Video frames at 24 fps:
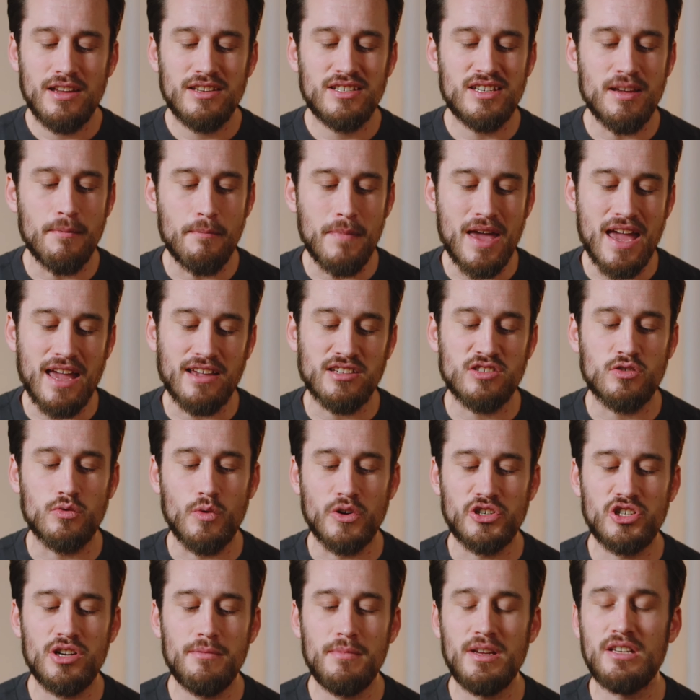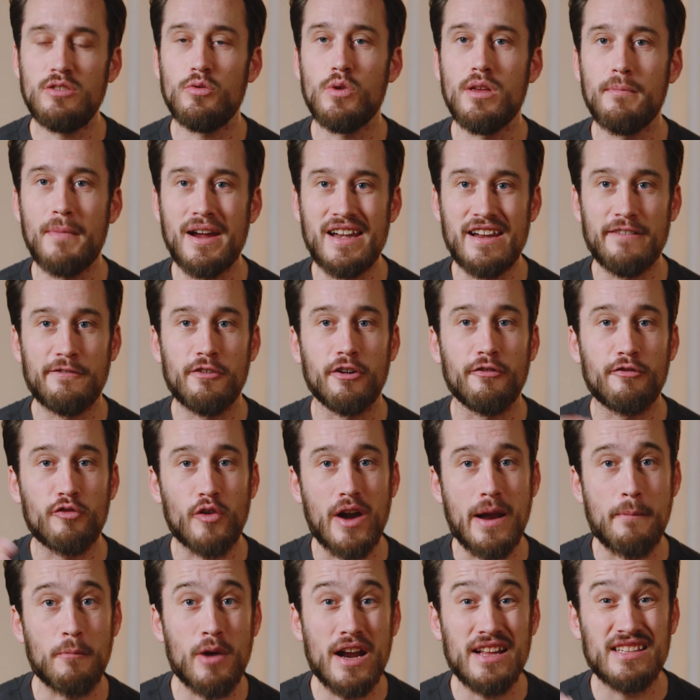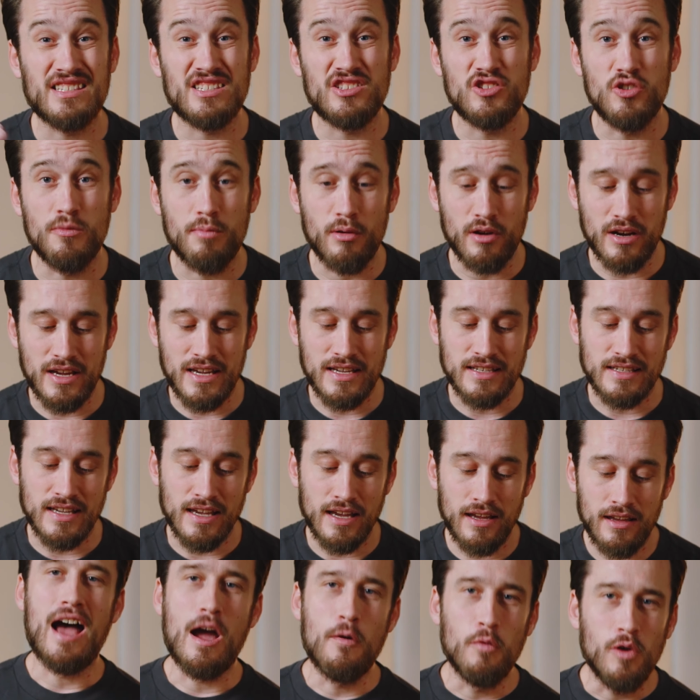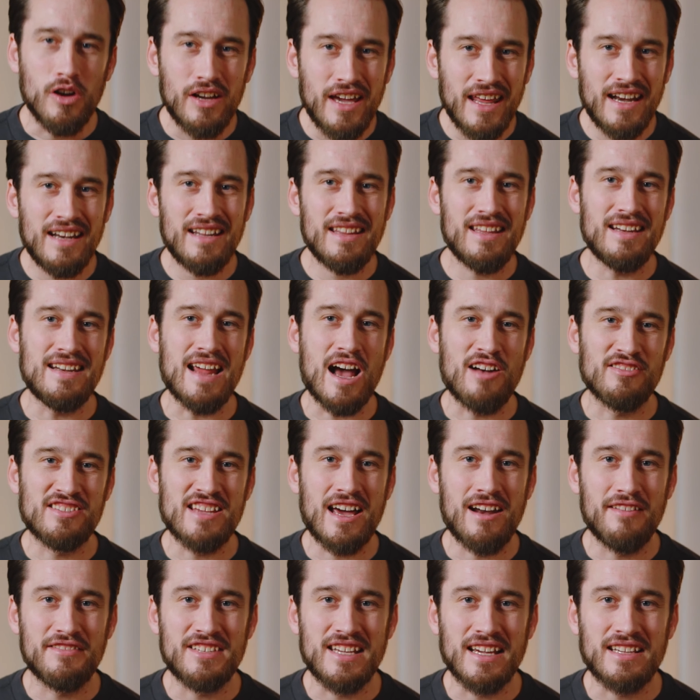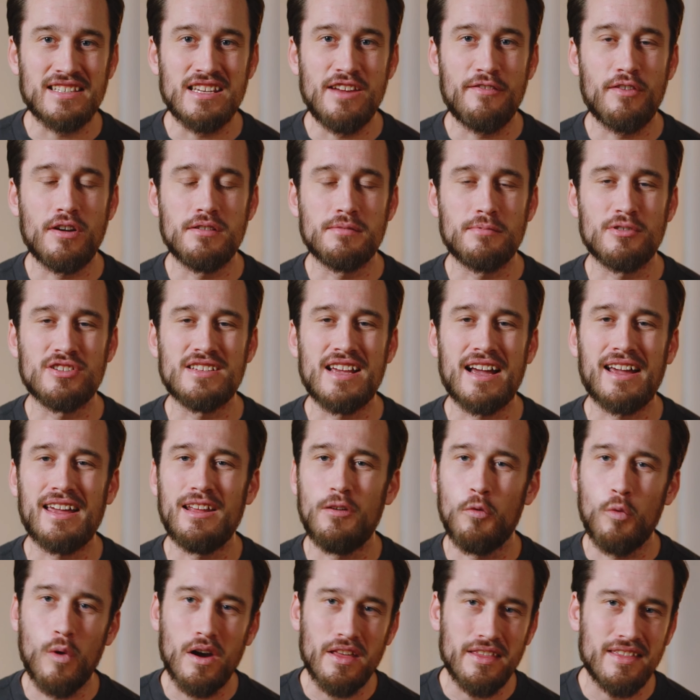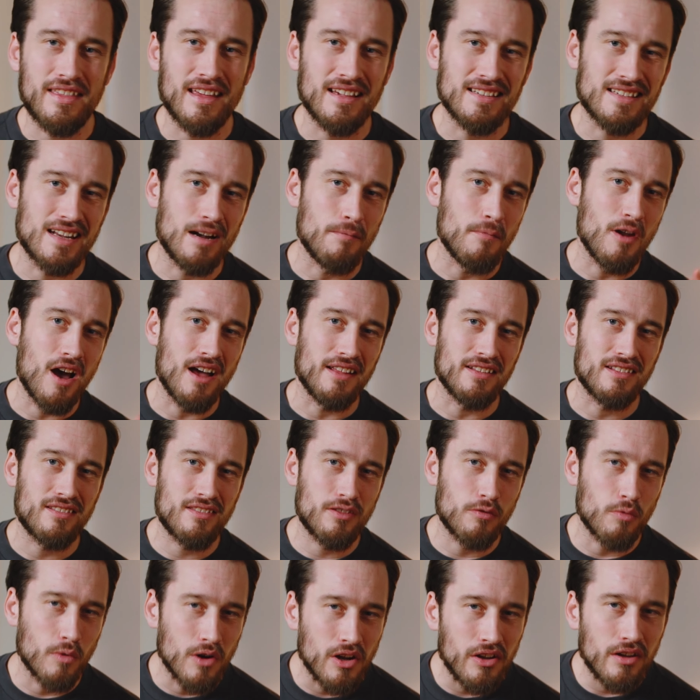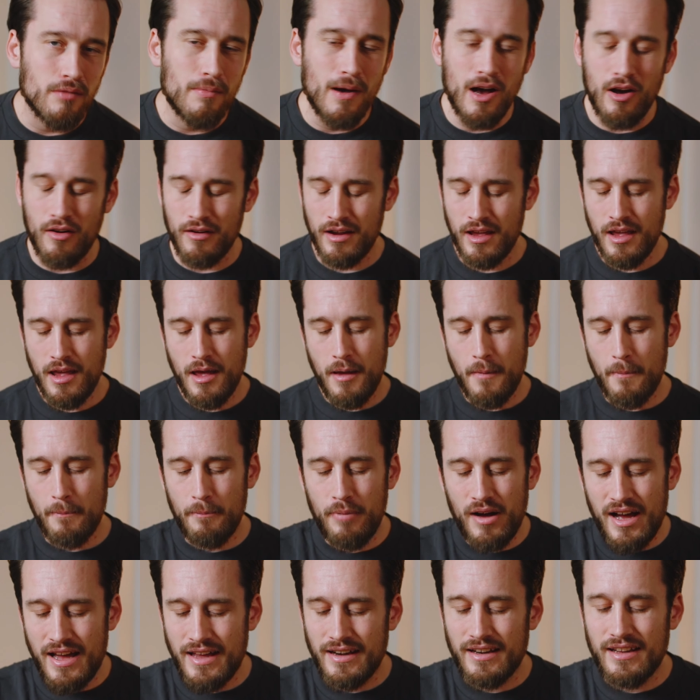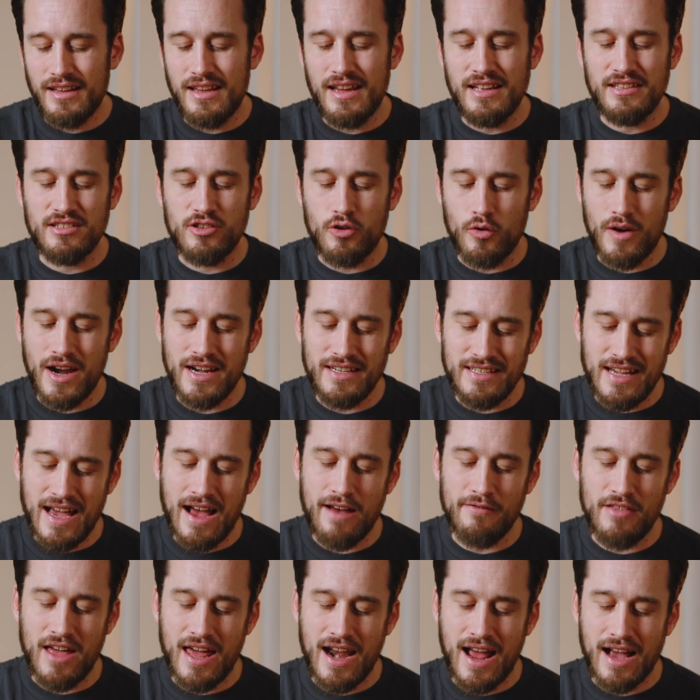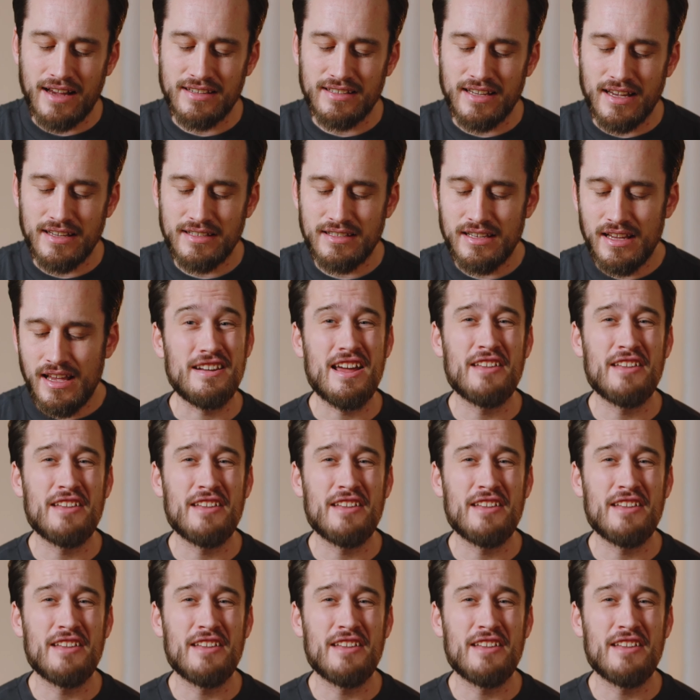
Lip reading: to make switching between my different frame rates super easy. I will get into the downside of 60 frames per second, one of the things that I'm not thrilled about, but it's great to have that access.